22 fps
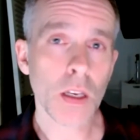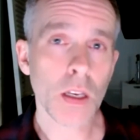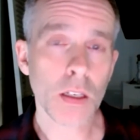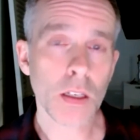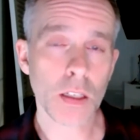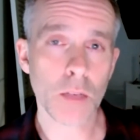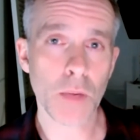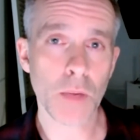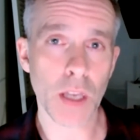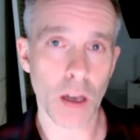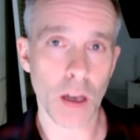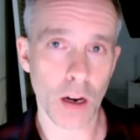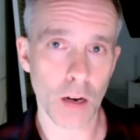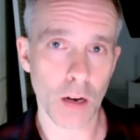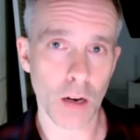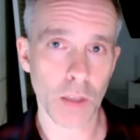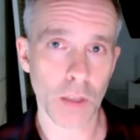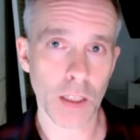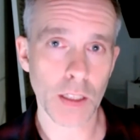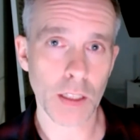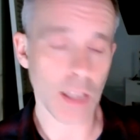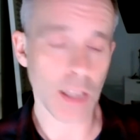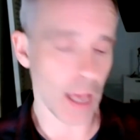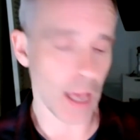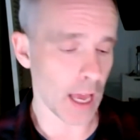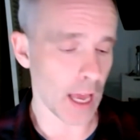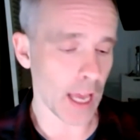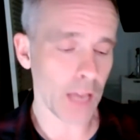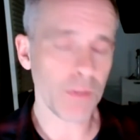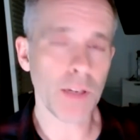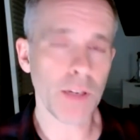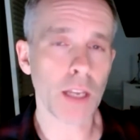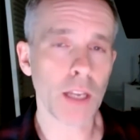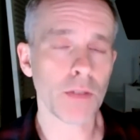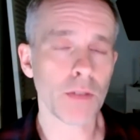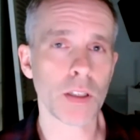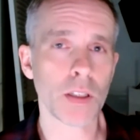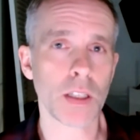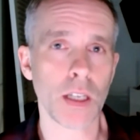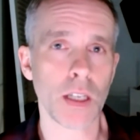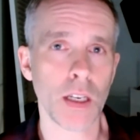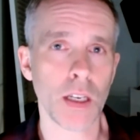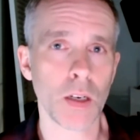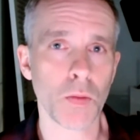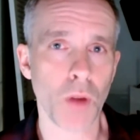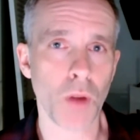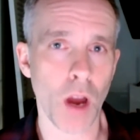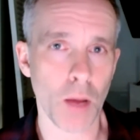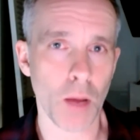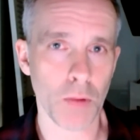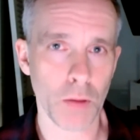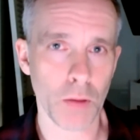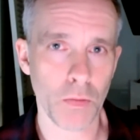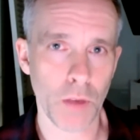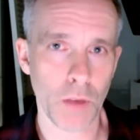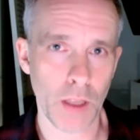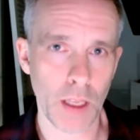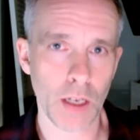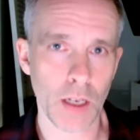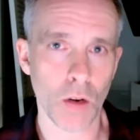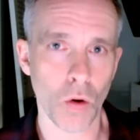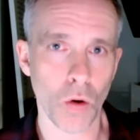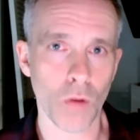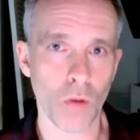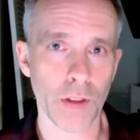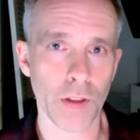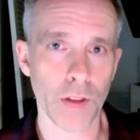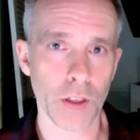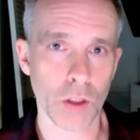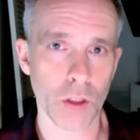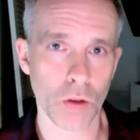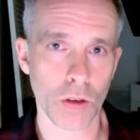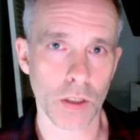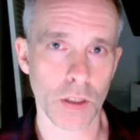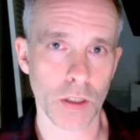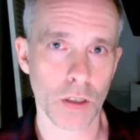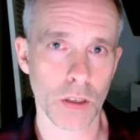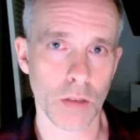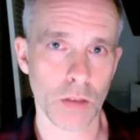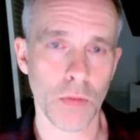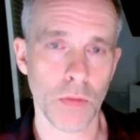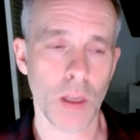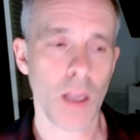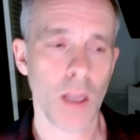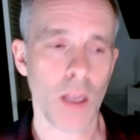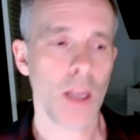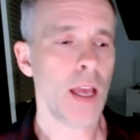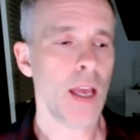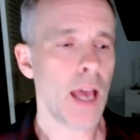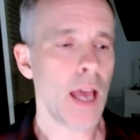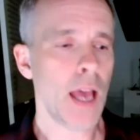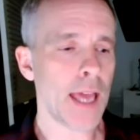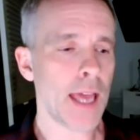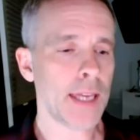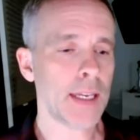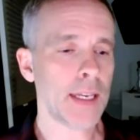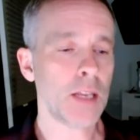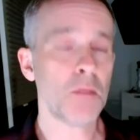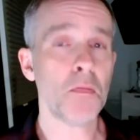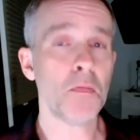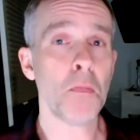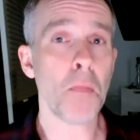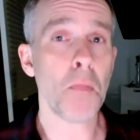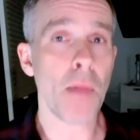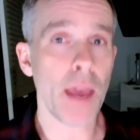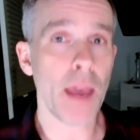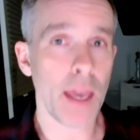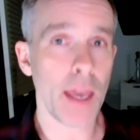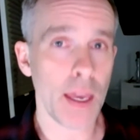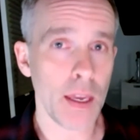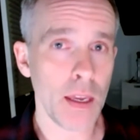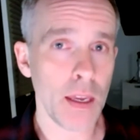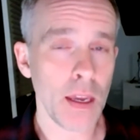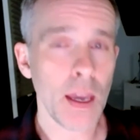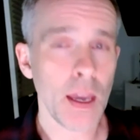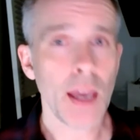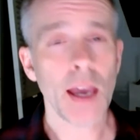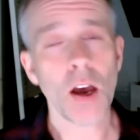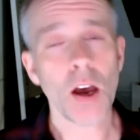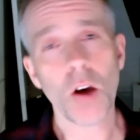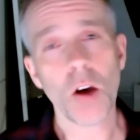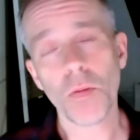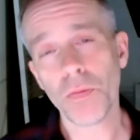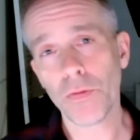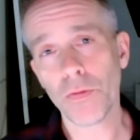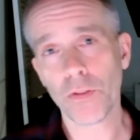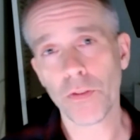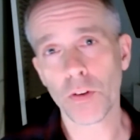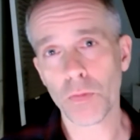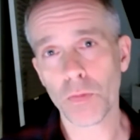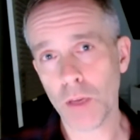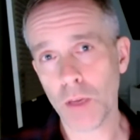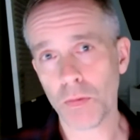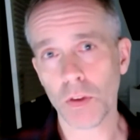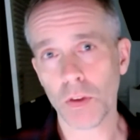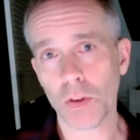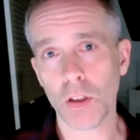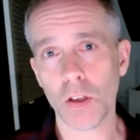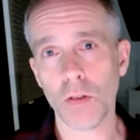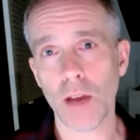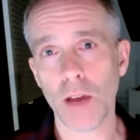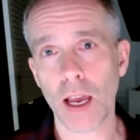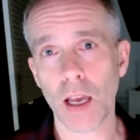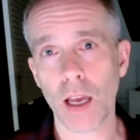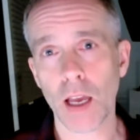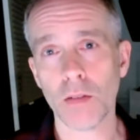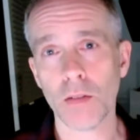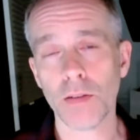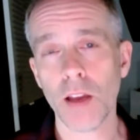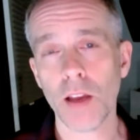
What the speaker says: to be harmless. I've never seen a problem with it over the short term, and it may help for people who have